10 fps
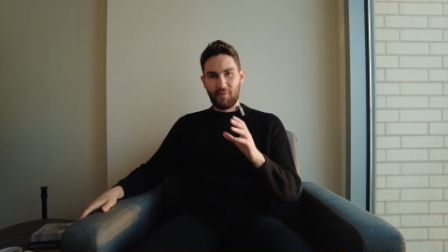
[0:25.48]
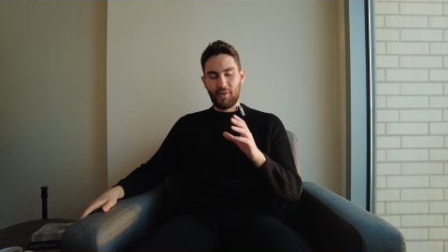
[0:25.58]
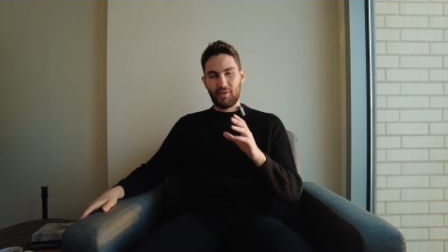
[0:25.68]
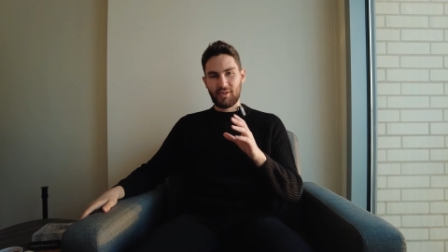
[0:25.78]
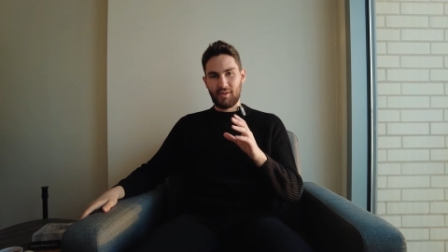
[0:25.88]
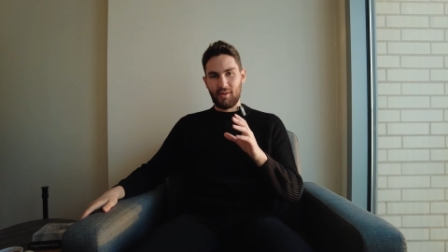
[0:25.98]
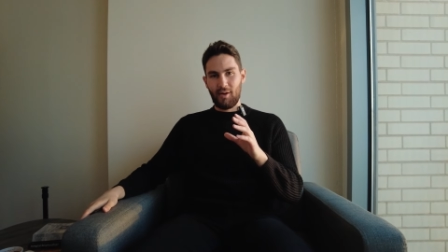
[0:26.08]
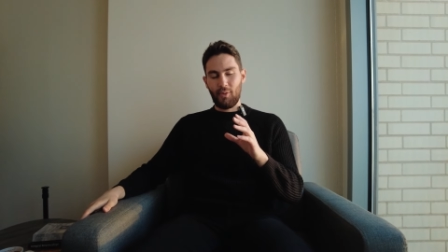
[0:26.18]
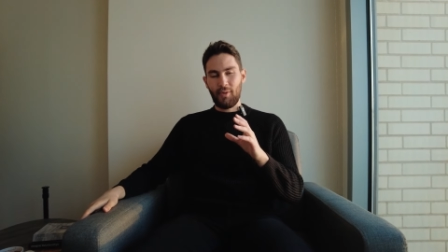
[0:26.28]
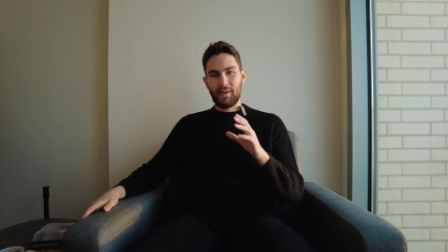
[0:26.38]
for you to
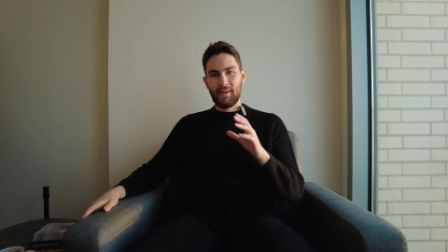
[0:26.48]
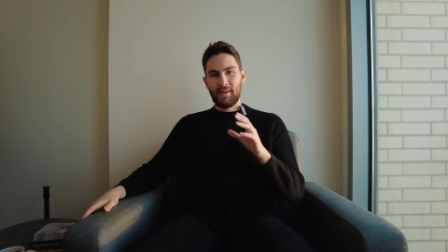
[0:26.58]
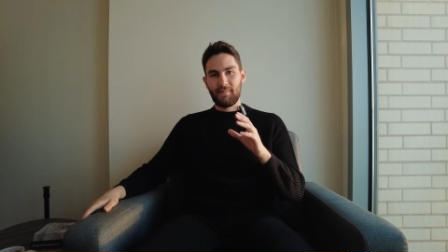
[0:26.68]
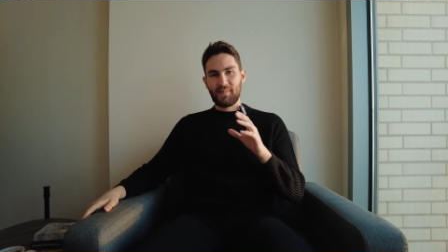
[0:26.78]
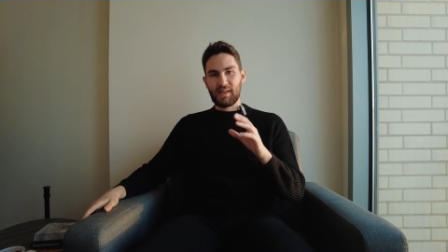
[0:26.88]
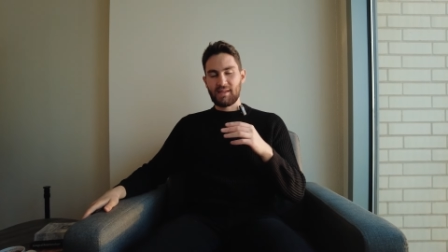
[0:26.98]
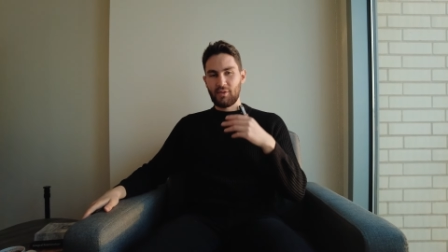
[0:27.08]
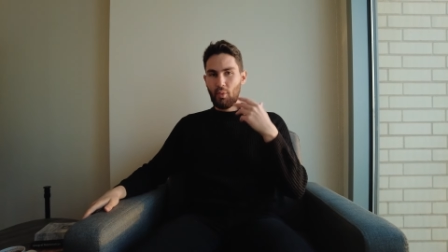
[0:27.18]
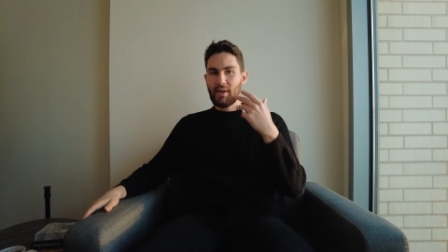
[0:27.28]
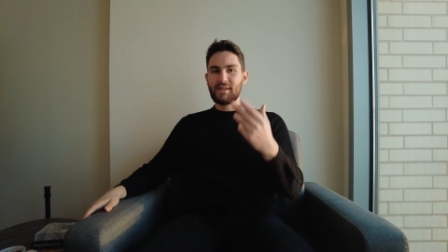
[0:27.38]
know is
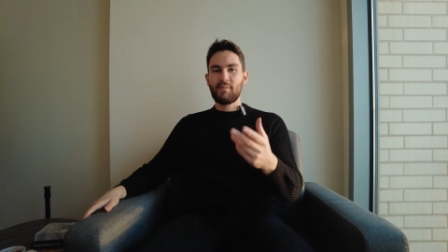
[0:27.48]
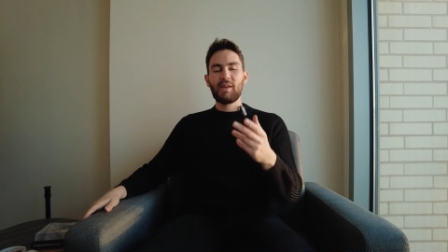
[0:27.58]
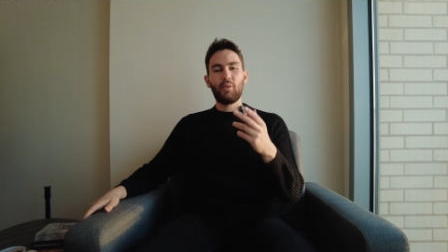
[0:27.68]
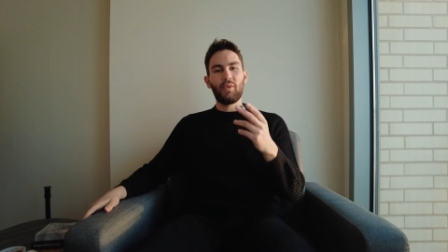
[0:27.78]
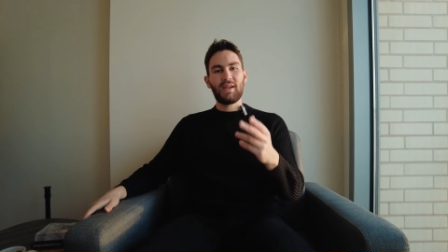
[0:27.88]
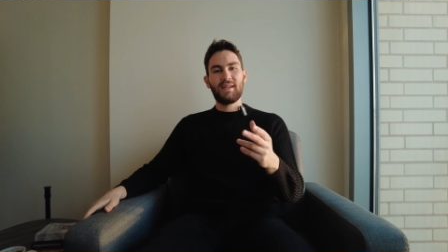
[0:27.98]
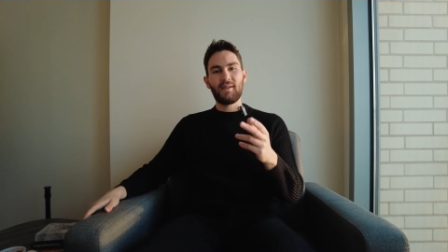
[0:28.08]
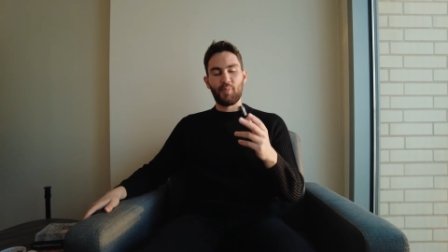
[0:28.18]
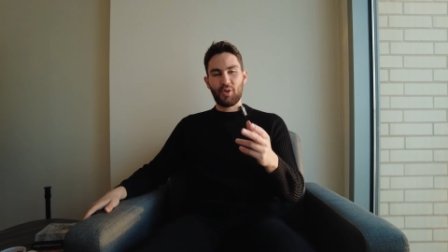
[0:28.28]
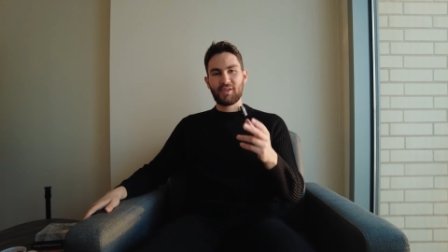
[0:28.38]
you want to be
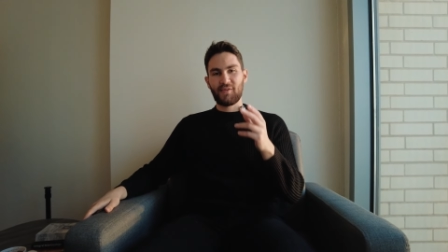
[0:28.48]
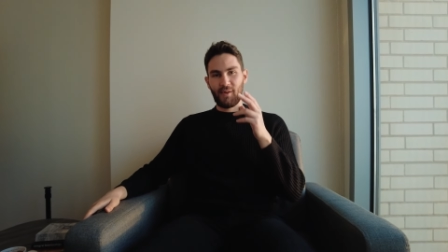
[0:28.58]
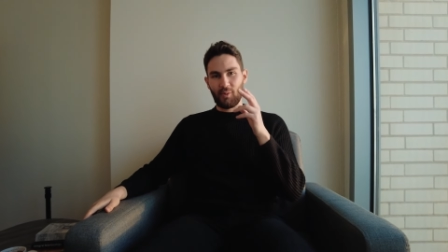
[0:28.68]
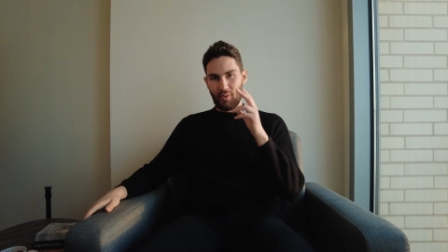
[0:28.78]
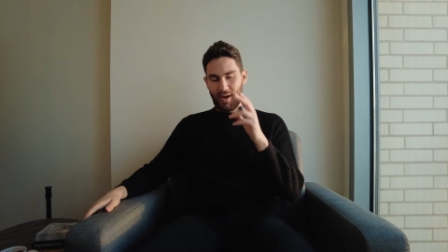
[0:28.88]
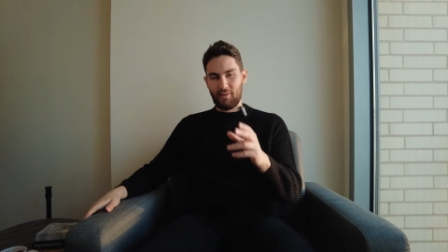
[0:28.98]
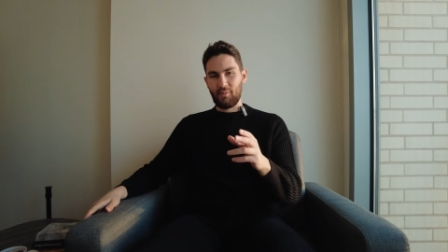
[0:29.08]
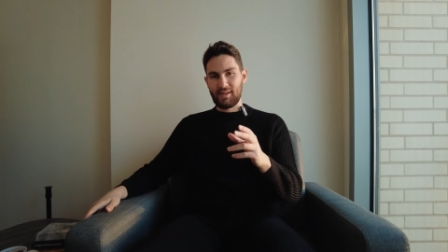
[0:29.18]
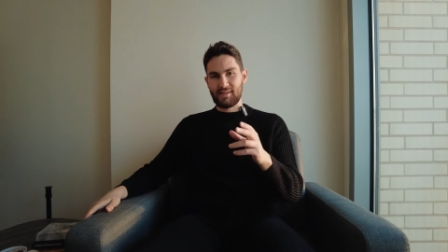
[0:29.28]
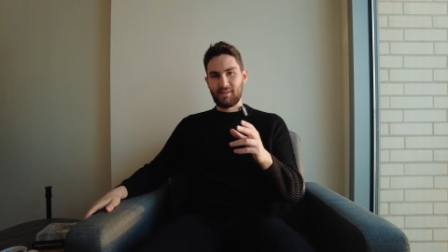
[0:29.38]
reading books for the right
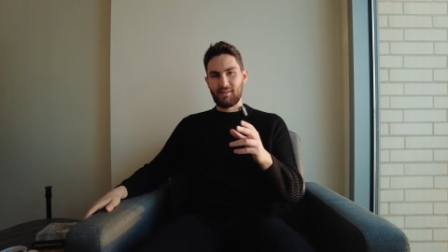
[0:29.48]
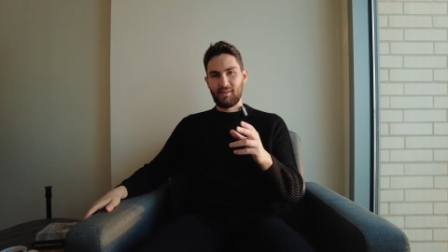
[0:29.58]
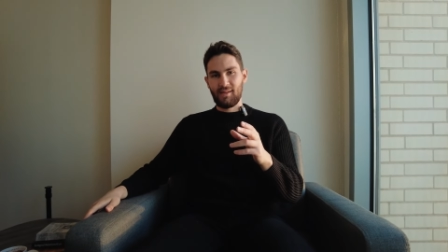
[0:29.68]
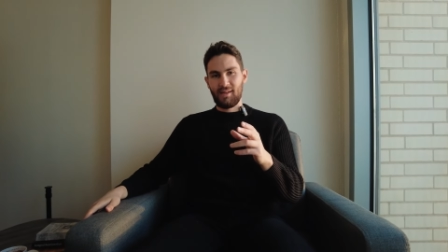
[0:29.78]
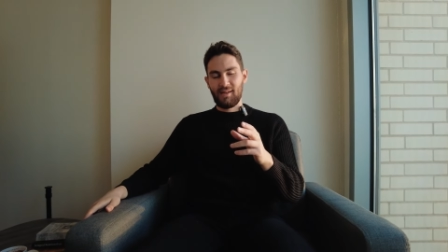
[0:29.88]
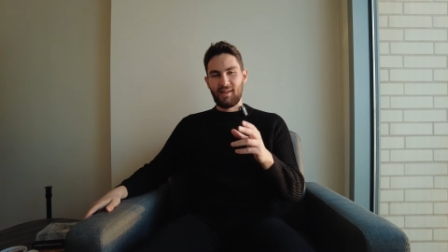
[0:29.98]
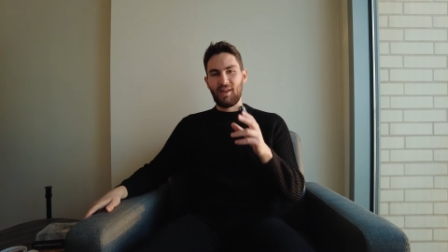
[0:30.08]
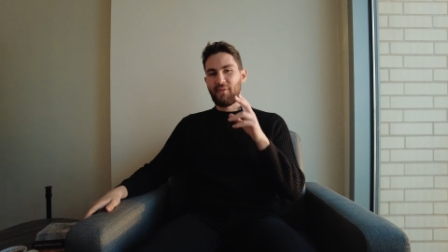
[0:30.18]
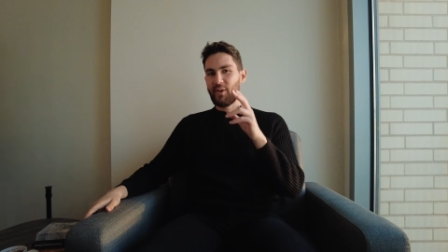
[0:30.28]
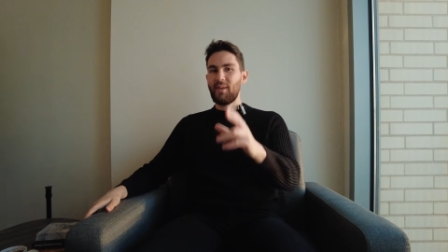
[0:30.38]
reason.
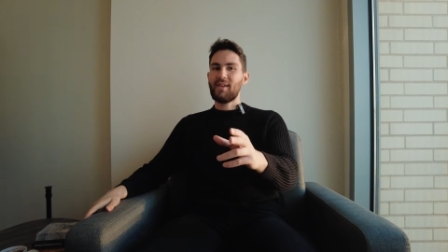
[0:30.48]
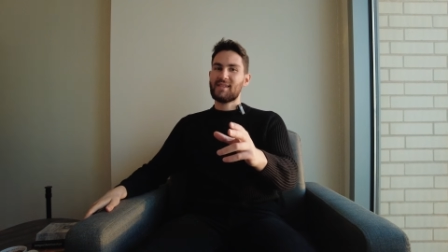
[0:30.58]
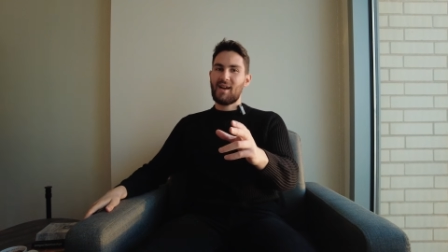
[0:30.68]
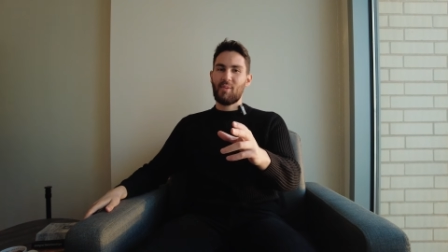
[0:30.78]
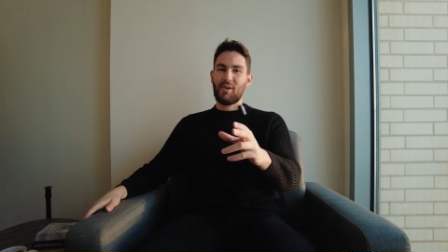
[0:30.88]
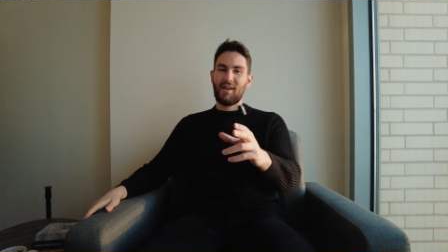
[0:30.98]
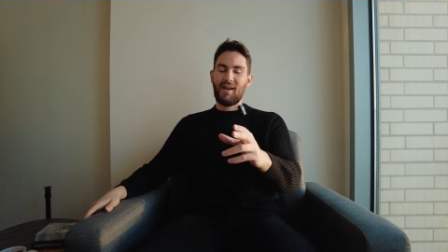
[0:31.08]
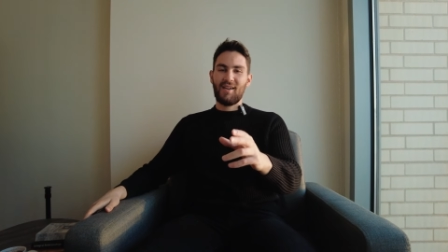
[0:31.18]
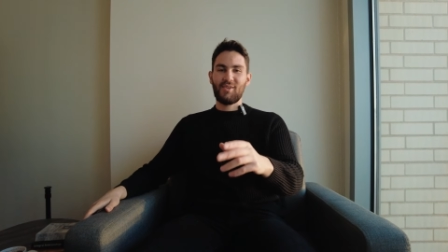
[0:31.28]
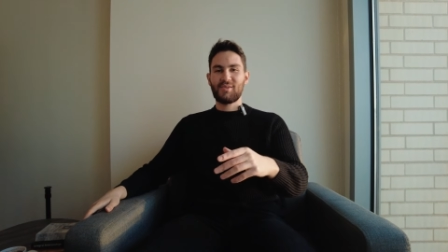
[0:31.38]
If you're the type of
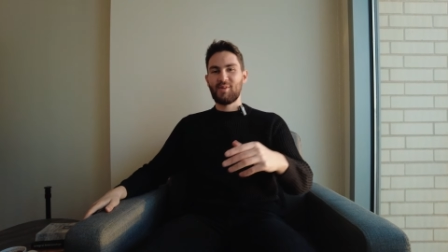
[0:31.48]
guy who's